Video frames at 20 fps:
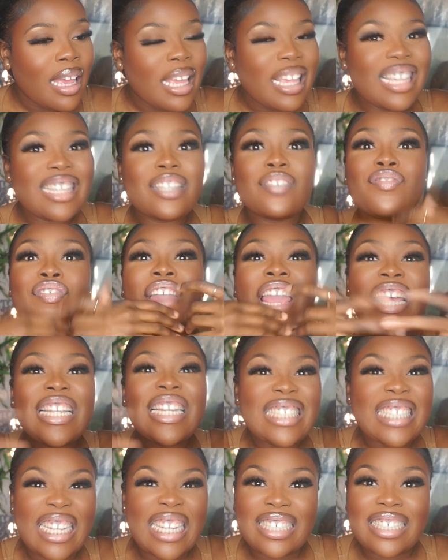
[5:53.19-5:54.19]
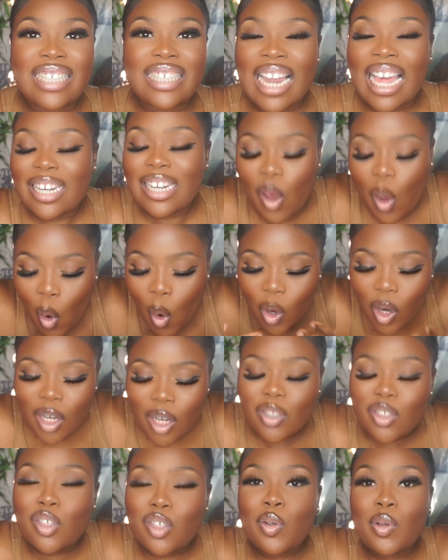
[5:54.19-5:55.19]
It's faded. Like, the whole
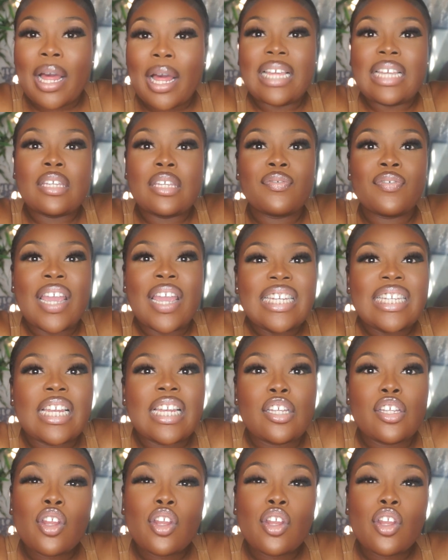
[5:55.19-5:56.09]
clothes just look like it's faded.